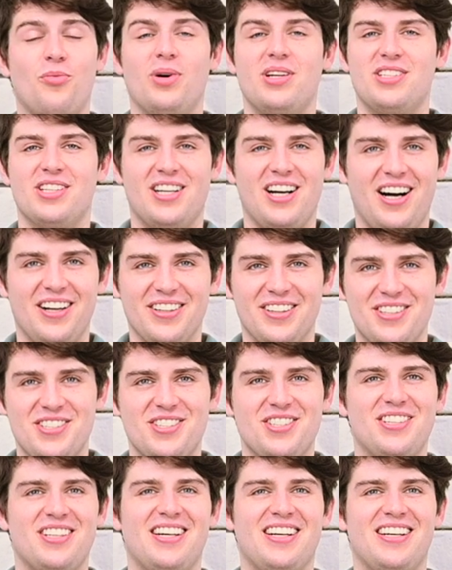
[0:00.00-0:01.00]
went to
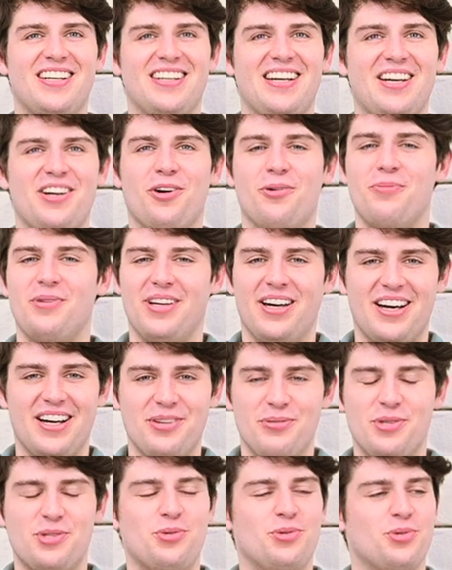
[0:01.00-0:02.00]
college at RPI,
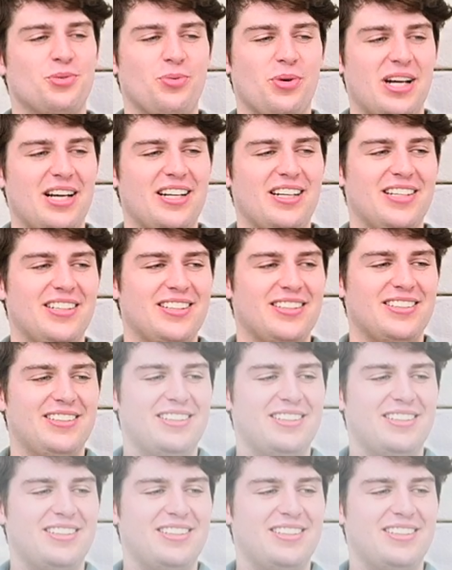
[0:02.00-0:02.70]
which was where